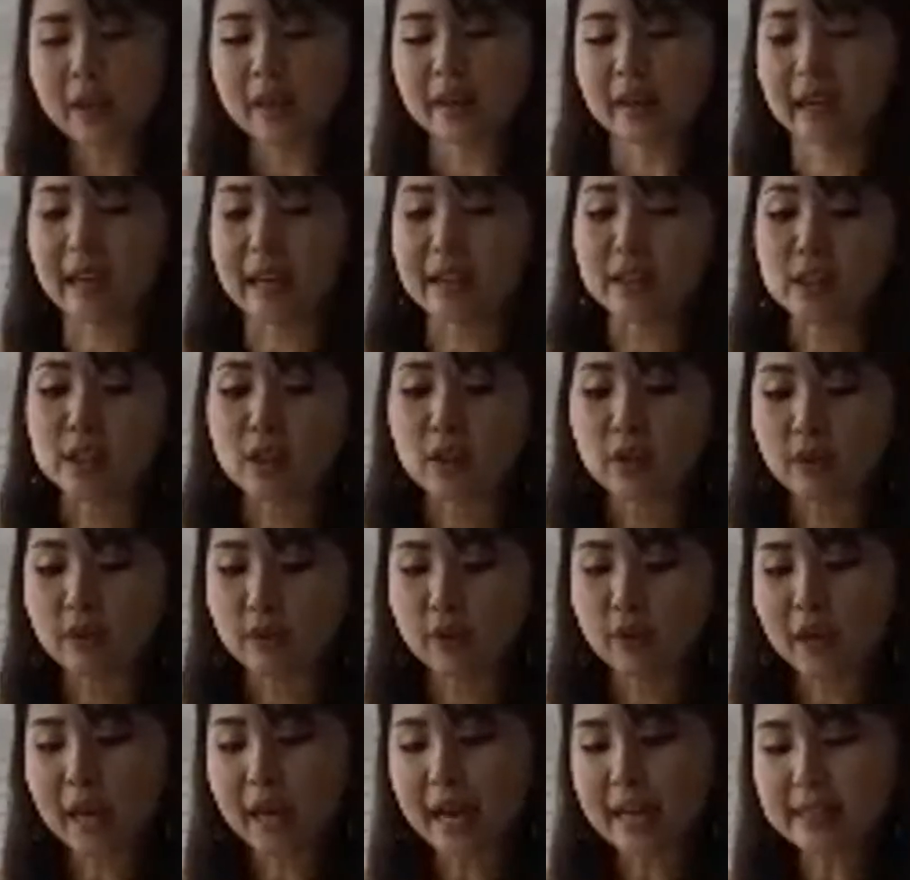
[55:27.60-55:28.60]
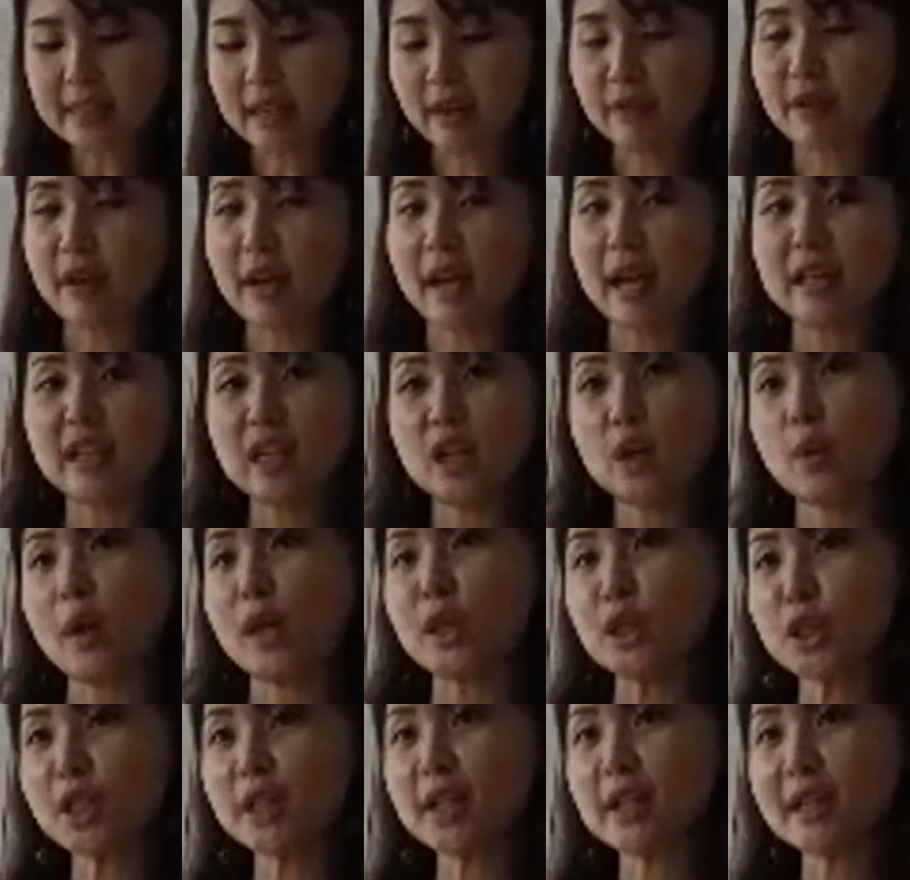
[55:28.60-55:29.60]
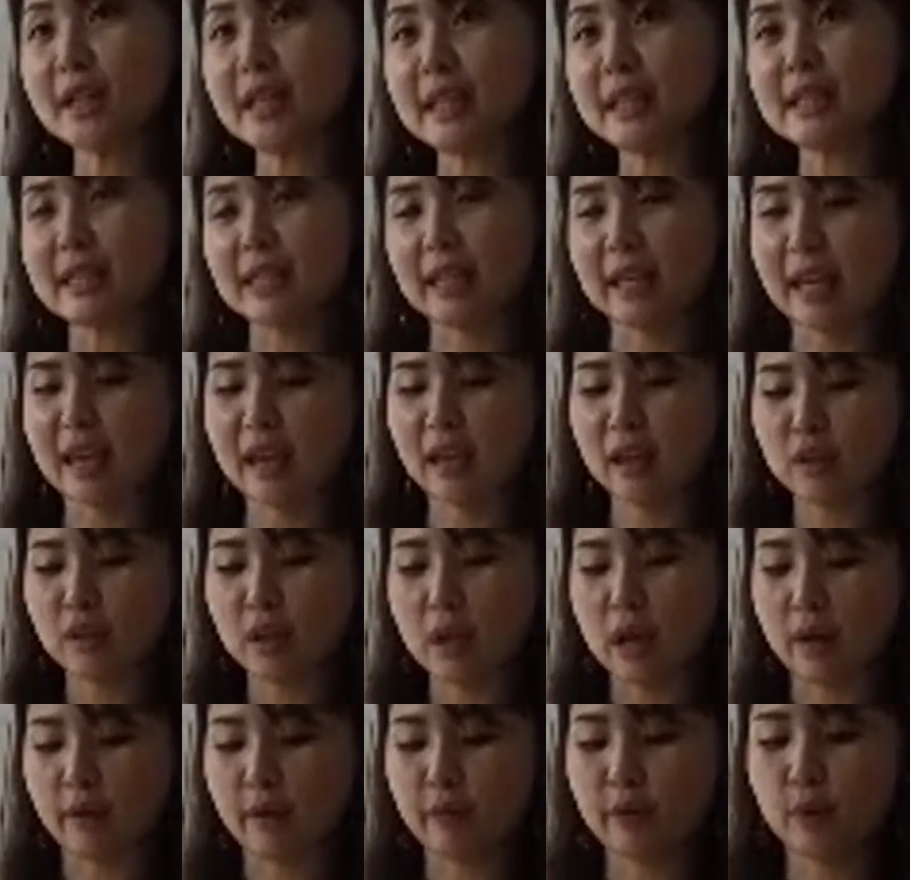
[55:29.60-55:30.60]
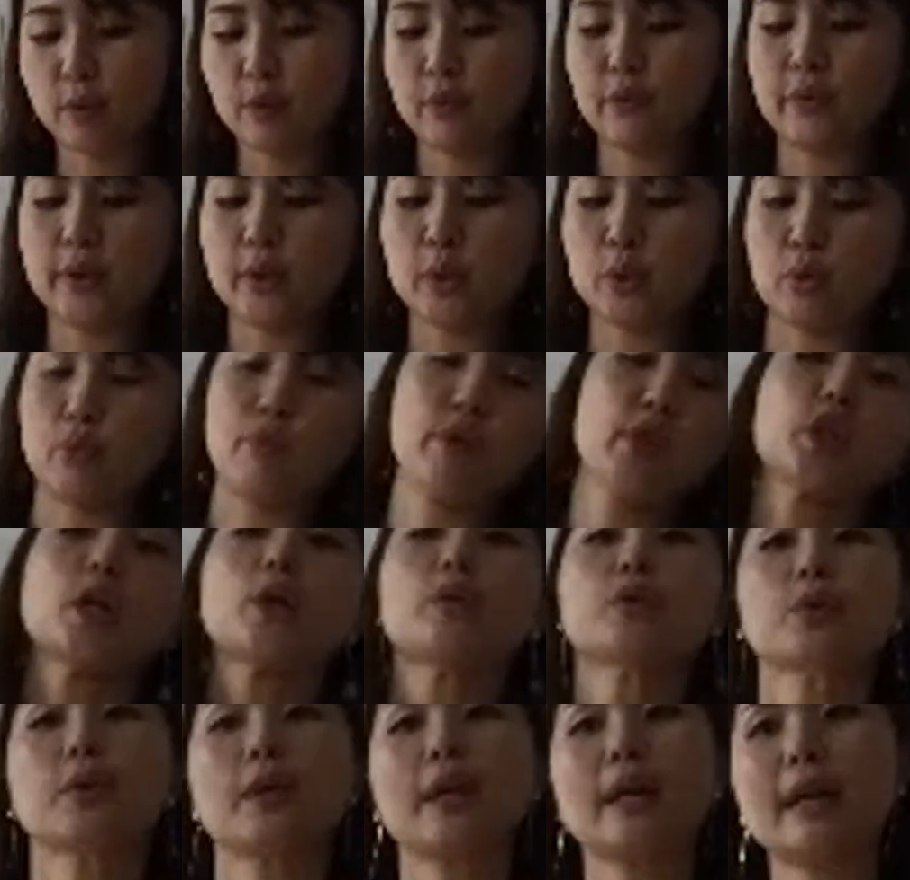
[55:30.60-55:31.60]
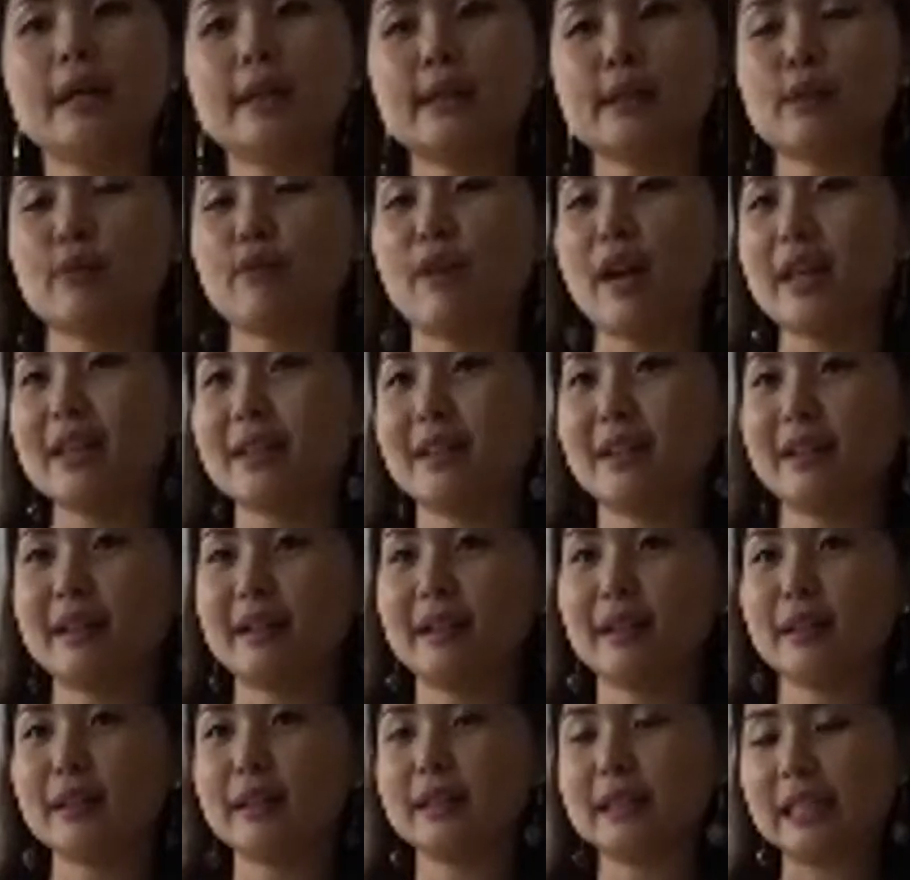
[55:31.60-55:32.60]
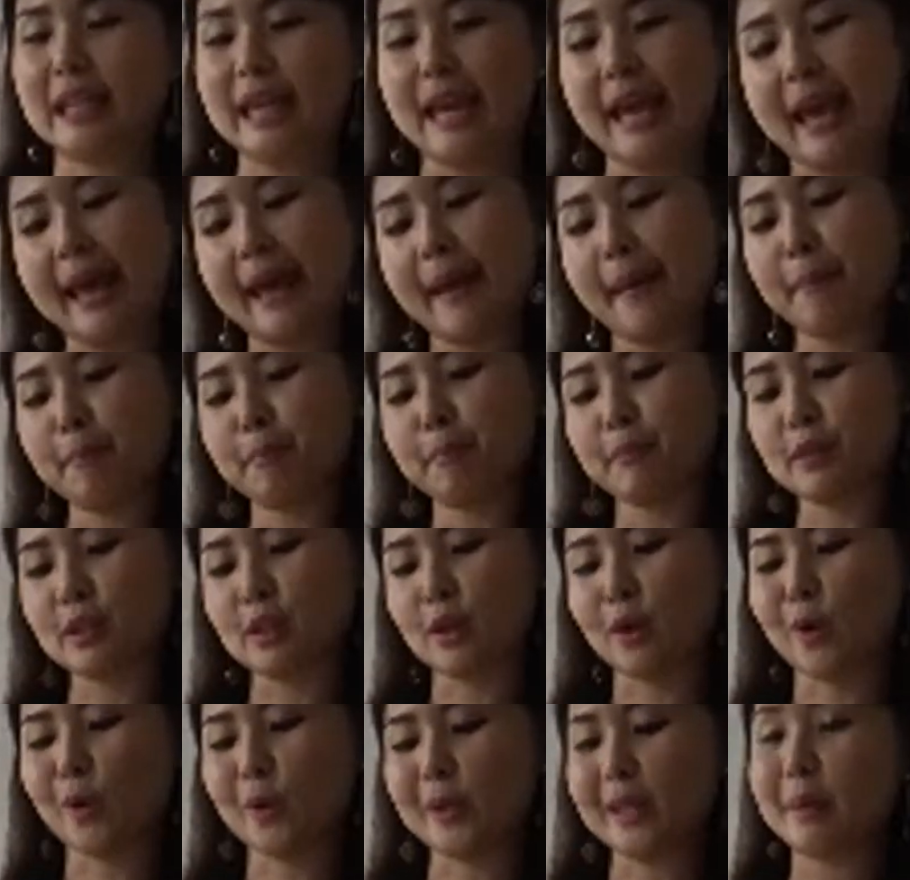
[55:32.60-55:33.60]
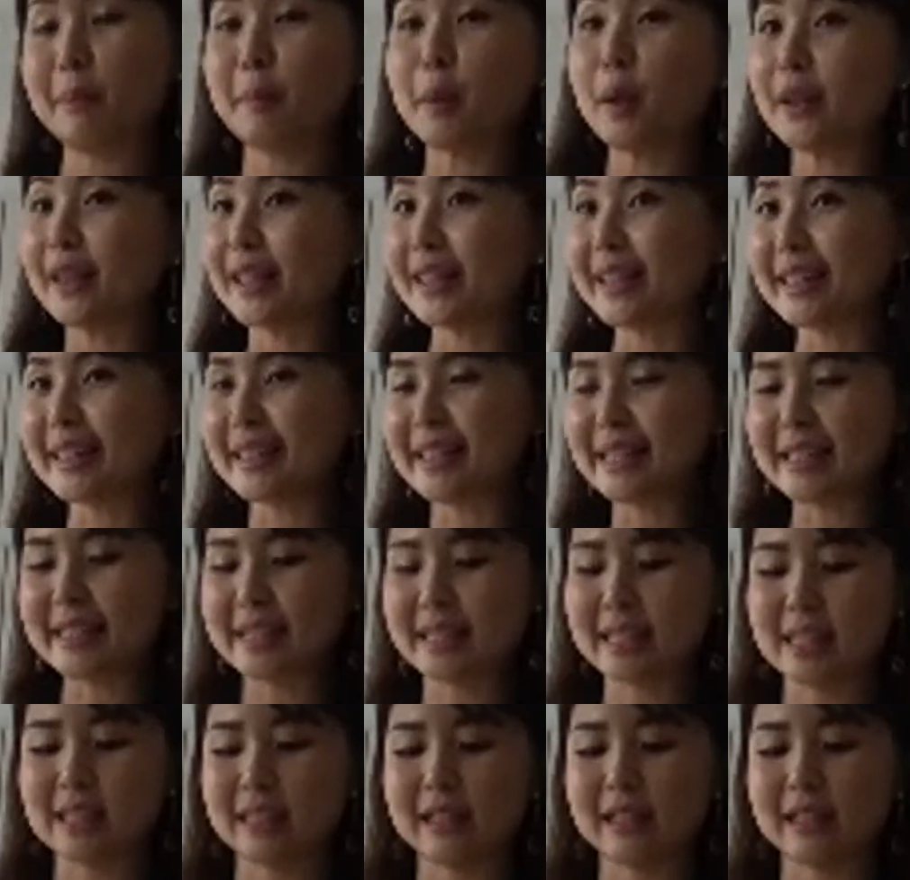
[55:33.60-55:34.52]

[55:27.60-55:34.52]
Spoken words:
okay, so if you guys have any questions, again, feel free to reach out to us via DMs or email us.